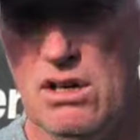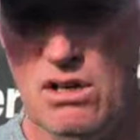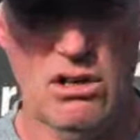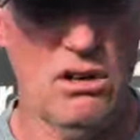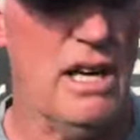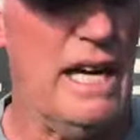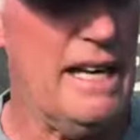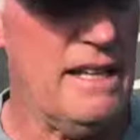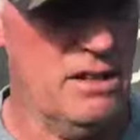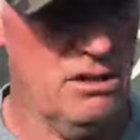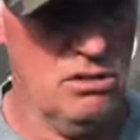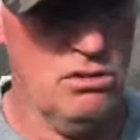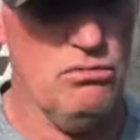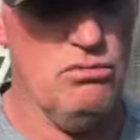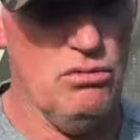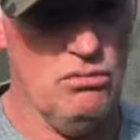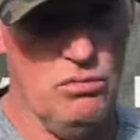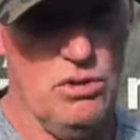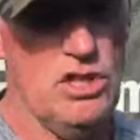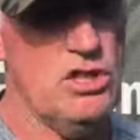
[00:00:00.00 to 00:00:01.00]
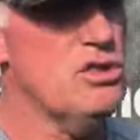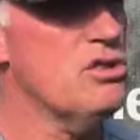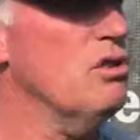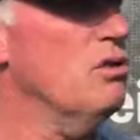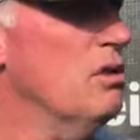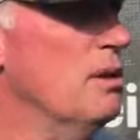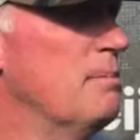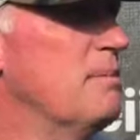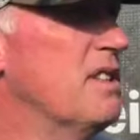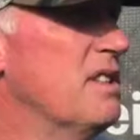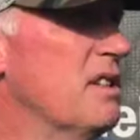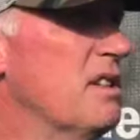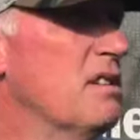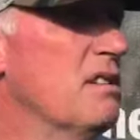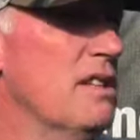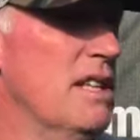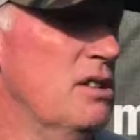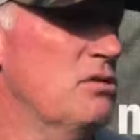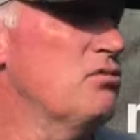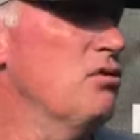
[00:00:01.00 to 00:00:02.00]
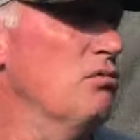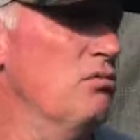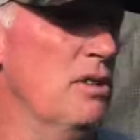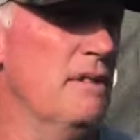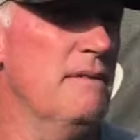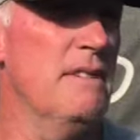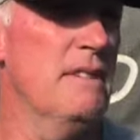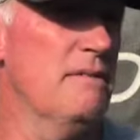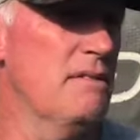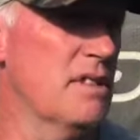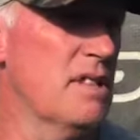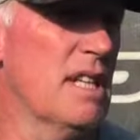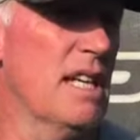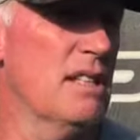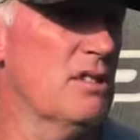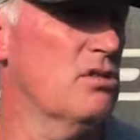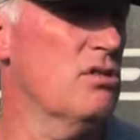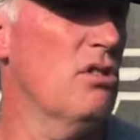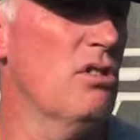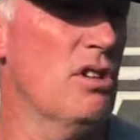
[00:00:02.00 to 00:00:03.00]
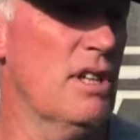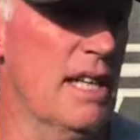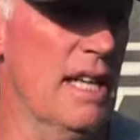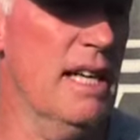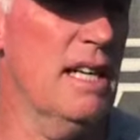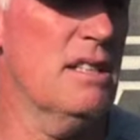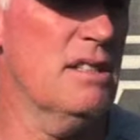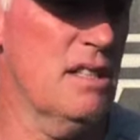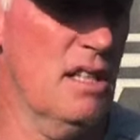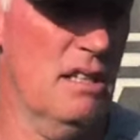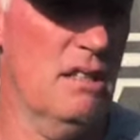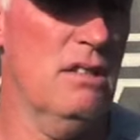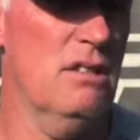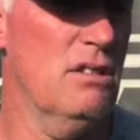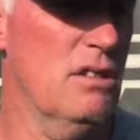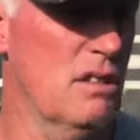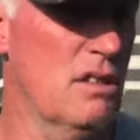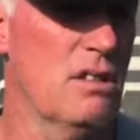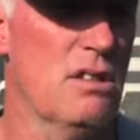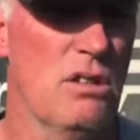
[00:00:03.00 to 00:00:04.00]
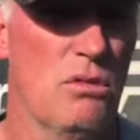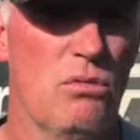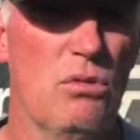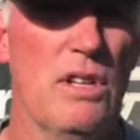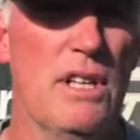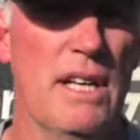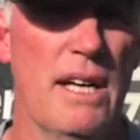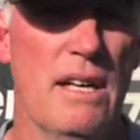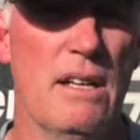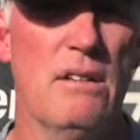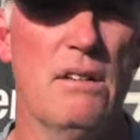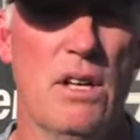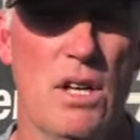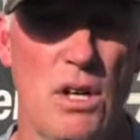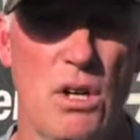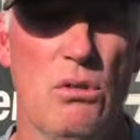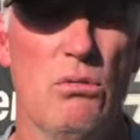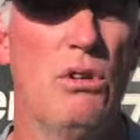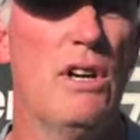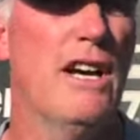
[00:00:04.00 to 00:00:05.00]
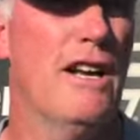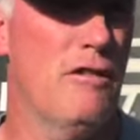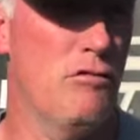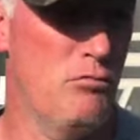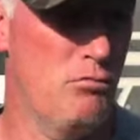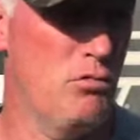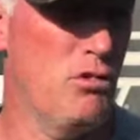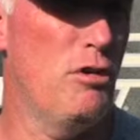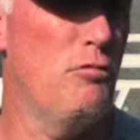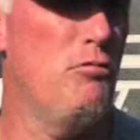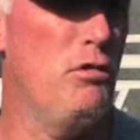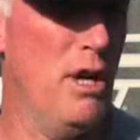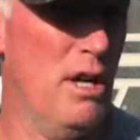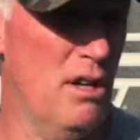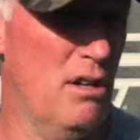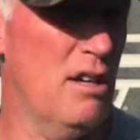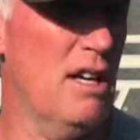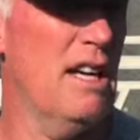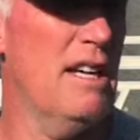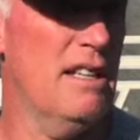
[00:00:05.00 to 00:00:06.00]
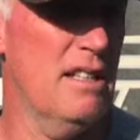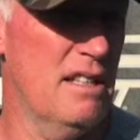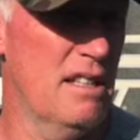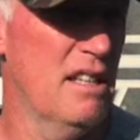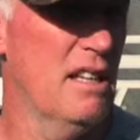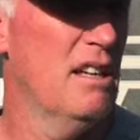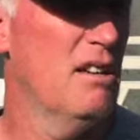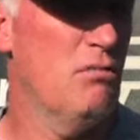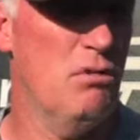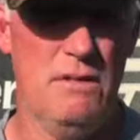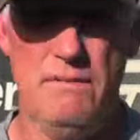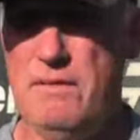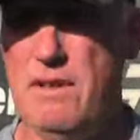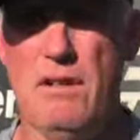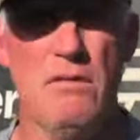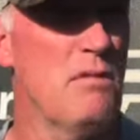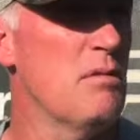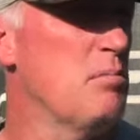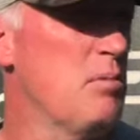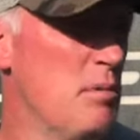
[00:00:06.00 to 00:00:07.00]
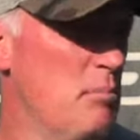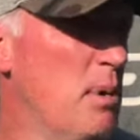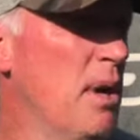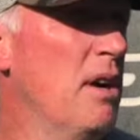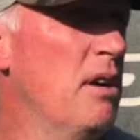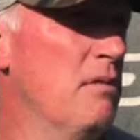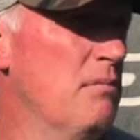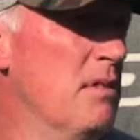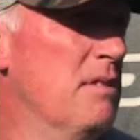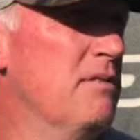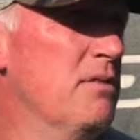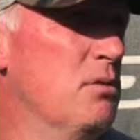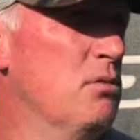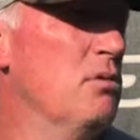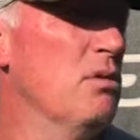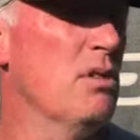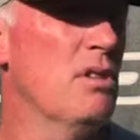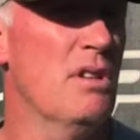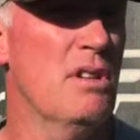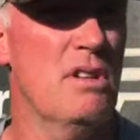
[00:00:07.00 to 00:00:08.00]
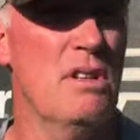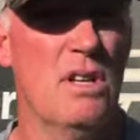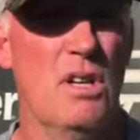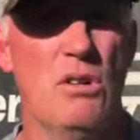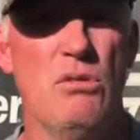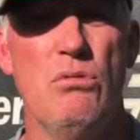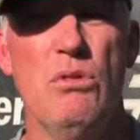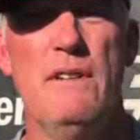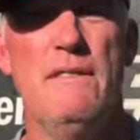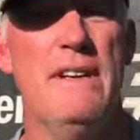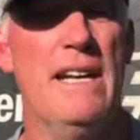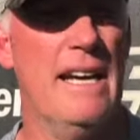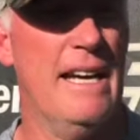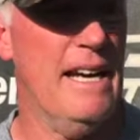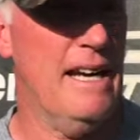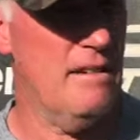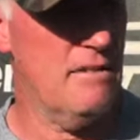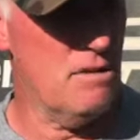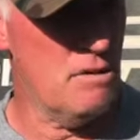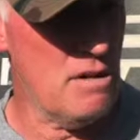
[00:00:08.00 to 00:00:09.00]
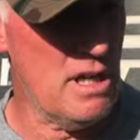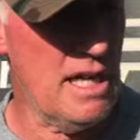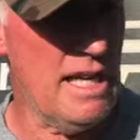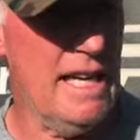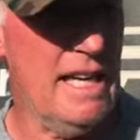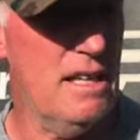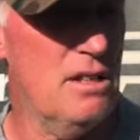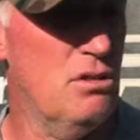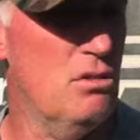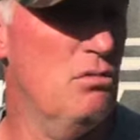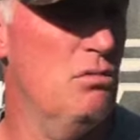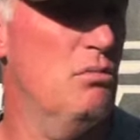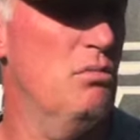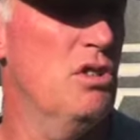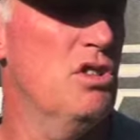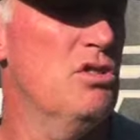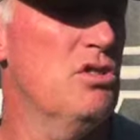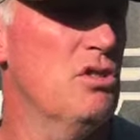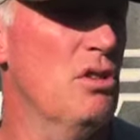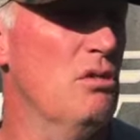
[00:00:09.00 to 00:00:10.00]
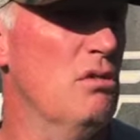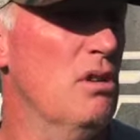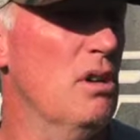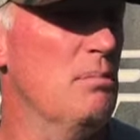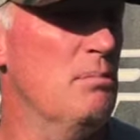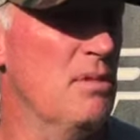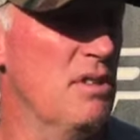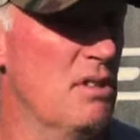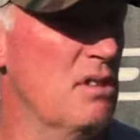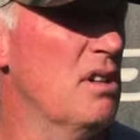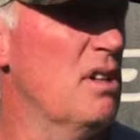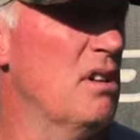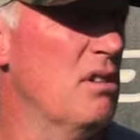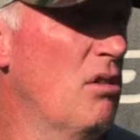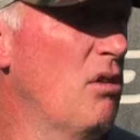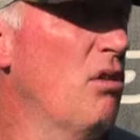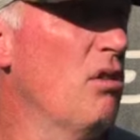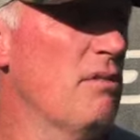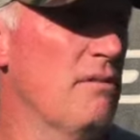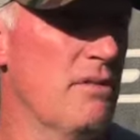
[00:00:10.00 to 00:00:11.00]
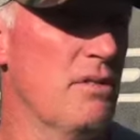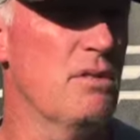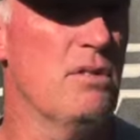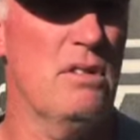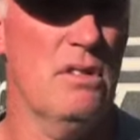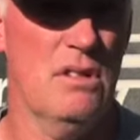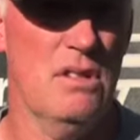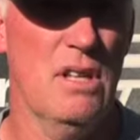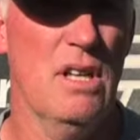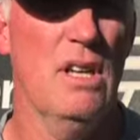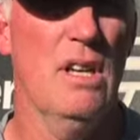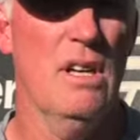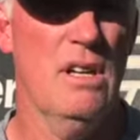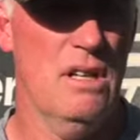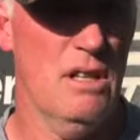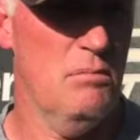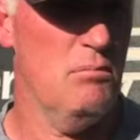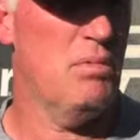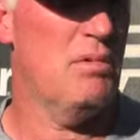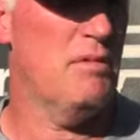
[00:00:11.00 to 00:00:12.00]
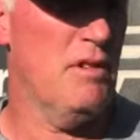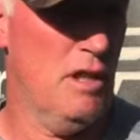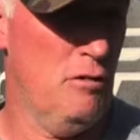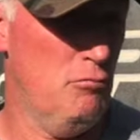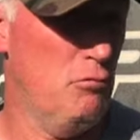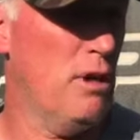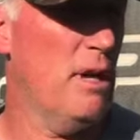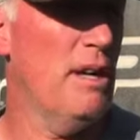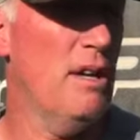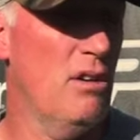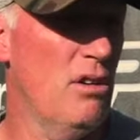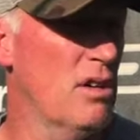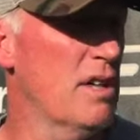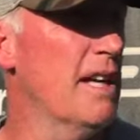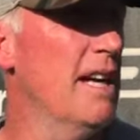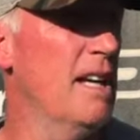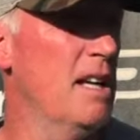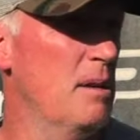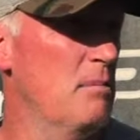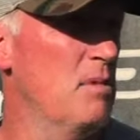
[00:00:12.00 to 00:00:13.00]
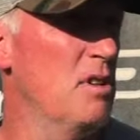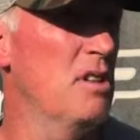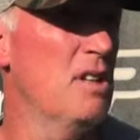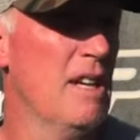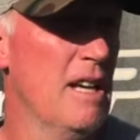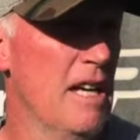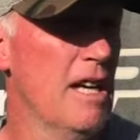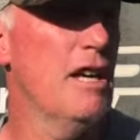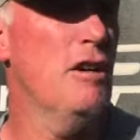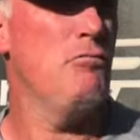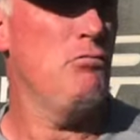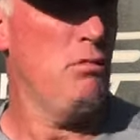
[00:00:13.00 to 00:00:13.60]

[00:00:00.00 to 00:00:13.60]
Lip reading: our attitude when we show up there. And that's what we've emphasized to our guys. Hey, look, we gotta prepare like we've never prepared before. And we've got to have the right attitude when we show up in Hartford and play our game and